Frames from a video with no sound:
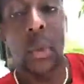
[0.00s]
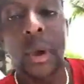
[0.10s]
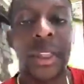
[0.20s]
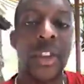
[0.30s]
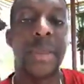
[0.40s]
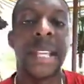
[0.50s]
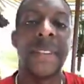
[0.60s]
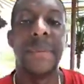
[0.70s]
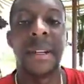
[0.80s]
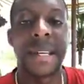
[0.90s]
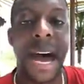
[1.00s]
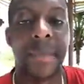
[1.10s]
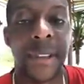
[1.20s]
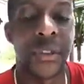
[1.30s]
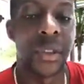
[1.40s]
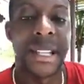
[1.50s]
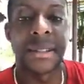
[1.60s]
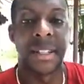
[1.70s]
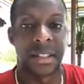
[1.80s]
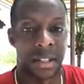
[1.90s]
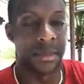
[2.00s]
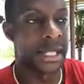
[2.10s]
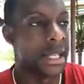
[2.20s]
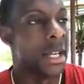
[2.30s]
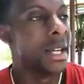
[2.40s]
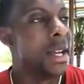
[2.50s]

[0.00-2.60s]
whether you believe me or not, but if you're listening to me,